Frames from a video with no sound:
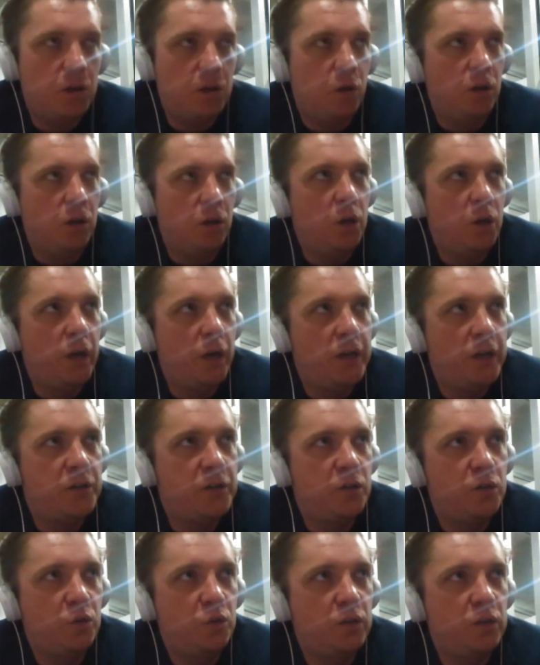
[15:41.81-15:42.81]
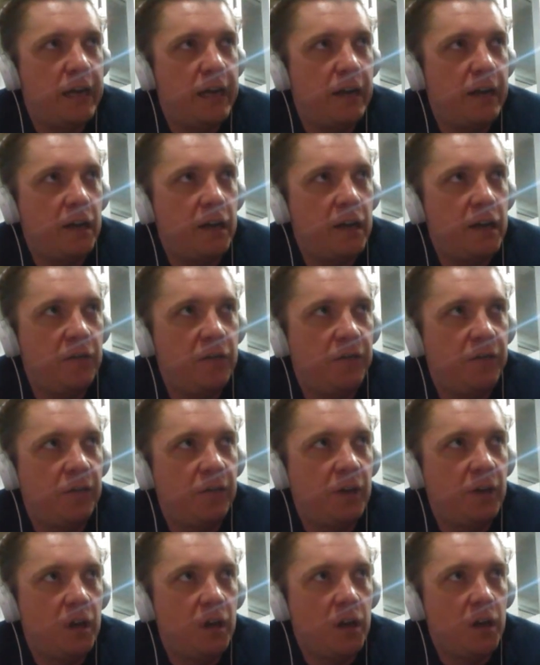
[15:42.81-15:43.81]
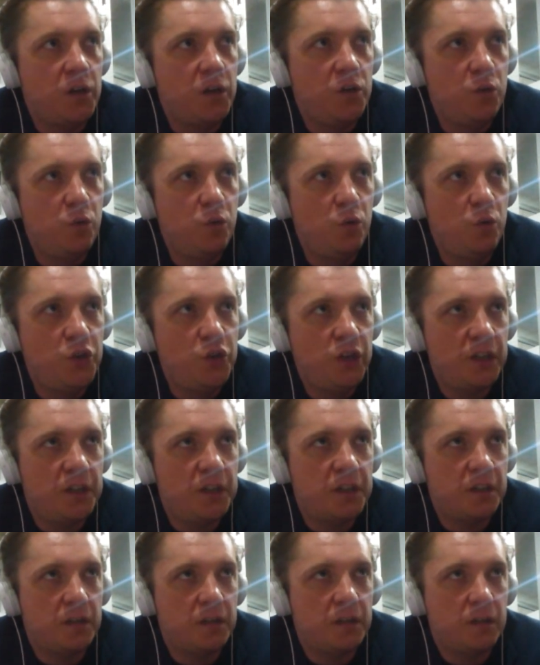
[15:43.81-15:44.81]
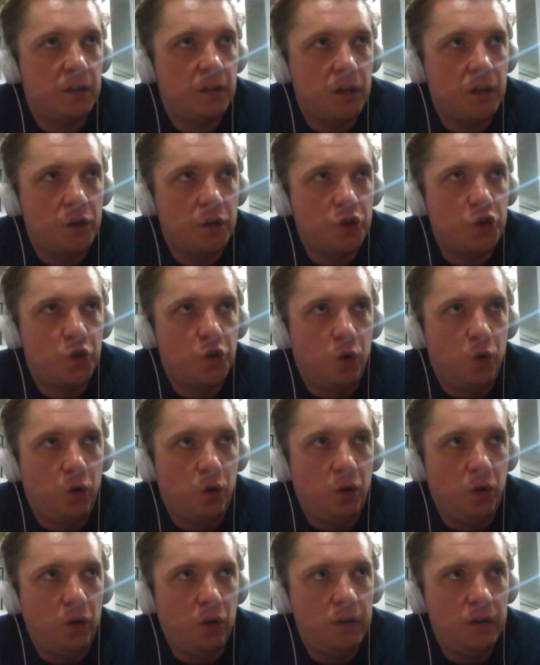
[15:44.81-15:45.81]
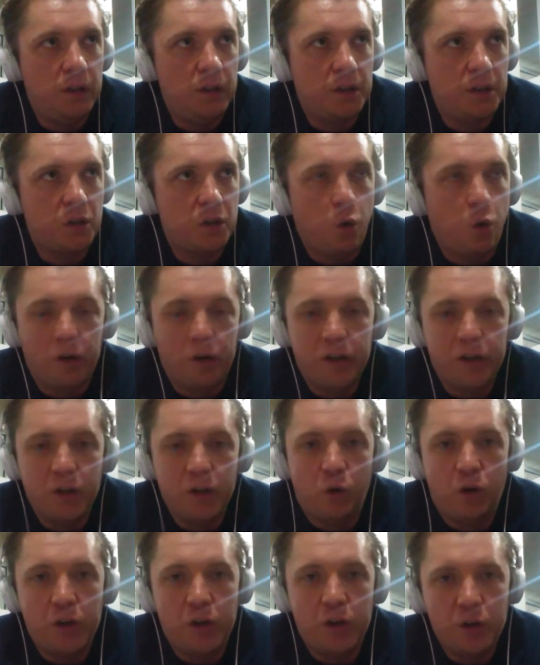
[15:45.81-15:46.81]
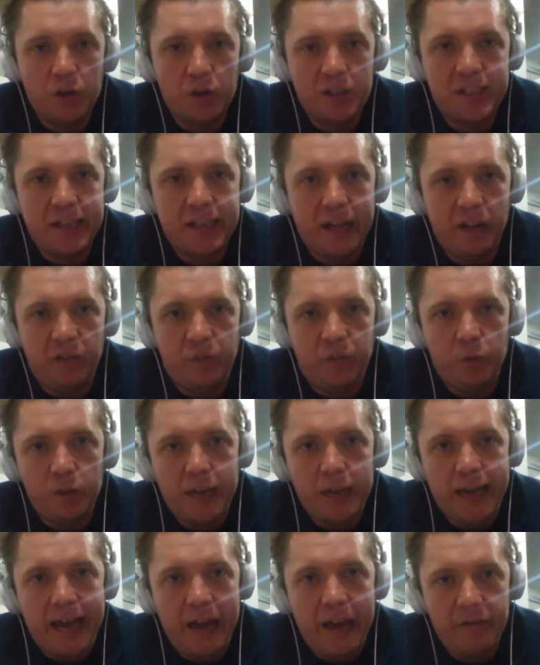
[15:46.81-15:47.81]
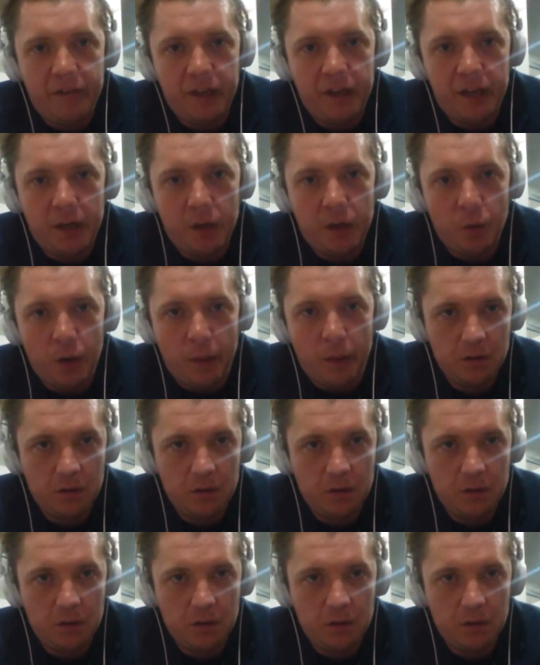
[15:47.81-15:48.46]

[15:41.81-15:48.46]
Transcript: Only way to do that if you just control this corridor yourself with a heavy weapon.